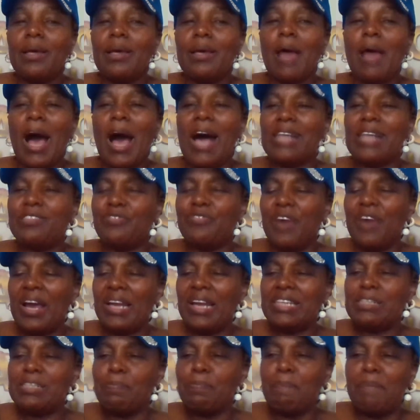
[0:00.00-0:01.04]
As far
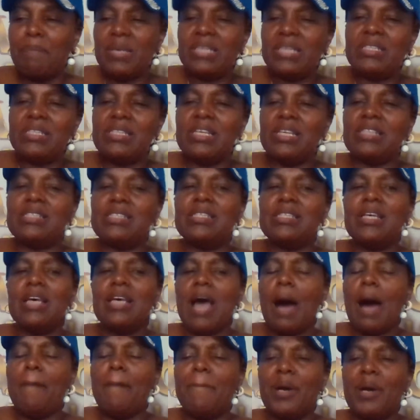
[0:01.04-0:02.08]
as business
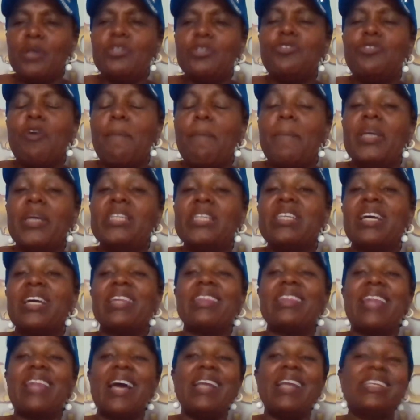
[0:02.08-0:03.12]
about your paycheck,
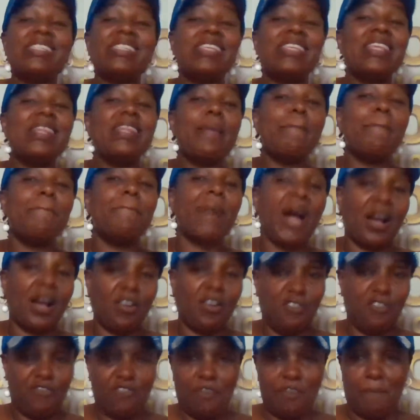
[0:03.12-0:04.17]
that is in the back
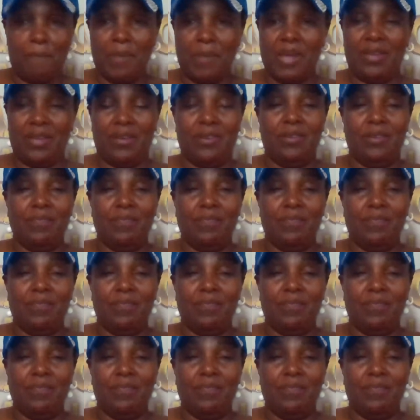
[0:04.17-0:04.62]
of your mind.